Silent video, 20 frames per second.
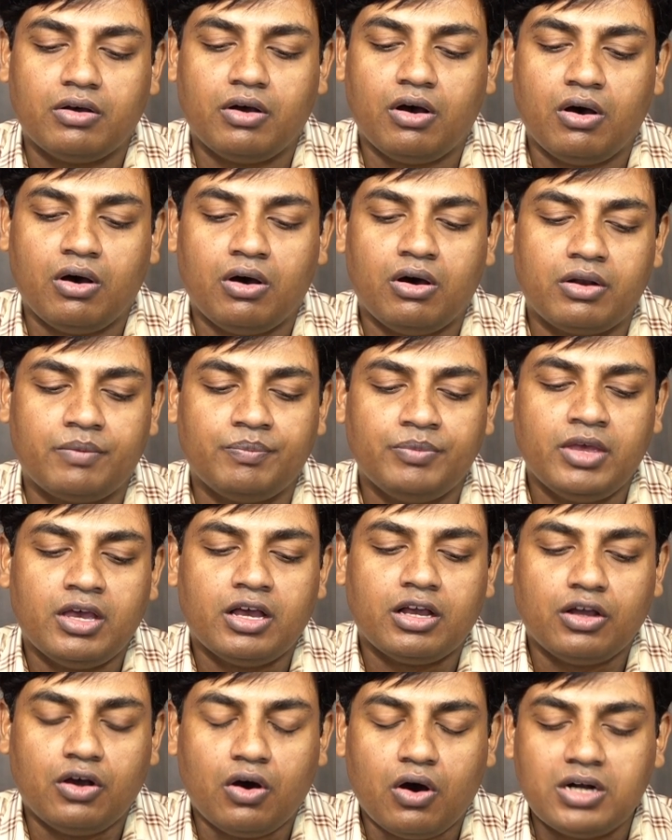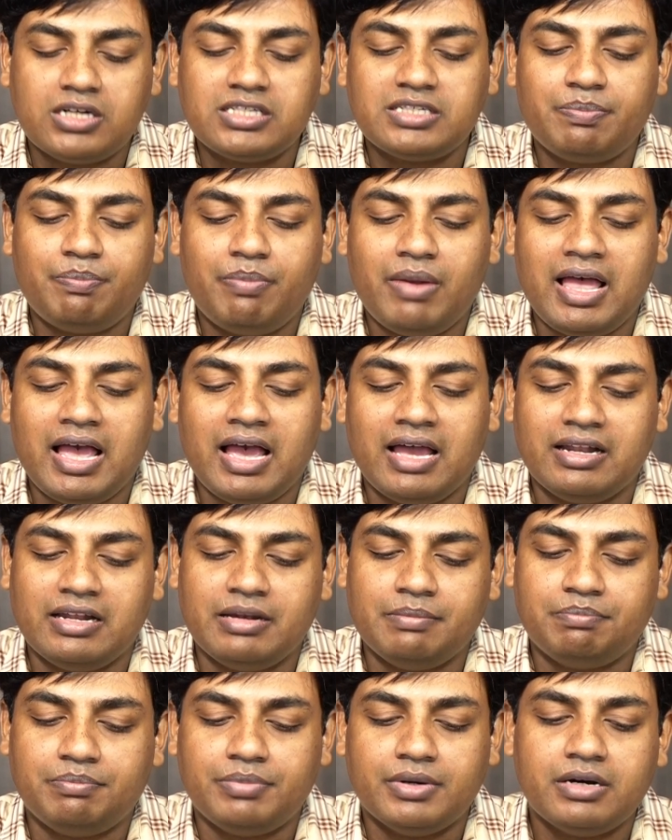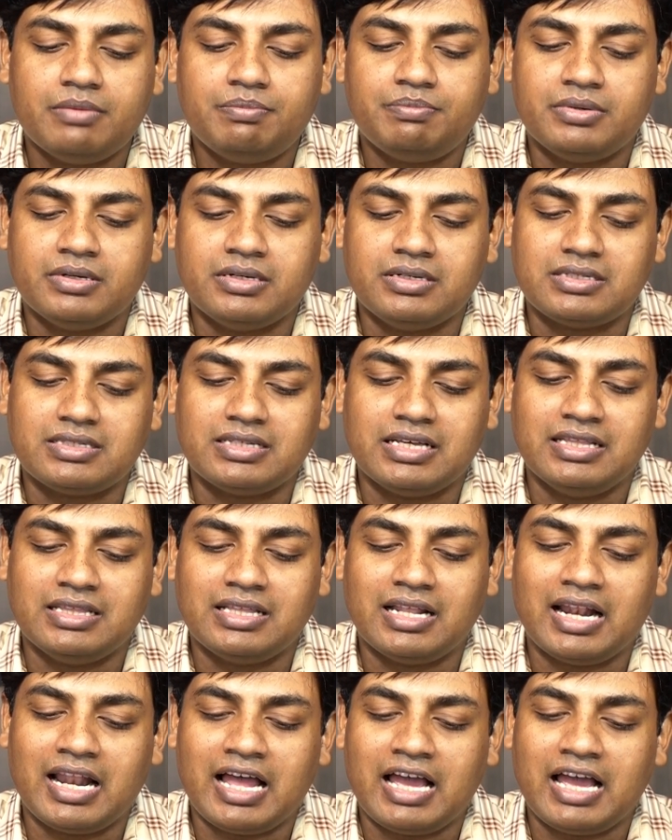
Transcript: or God's plan and purpose in the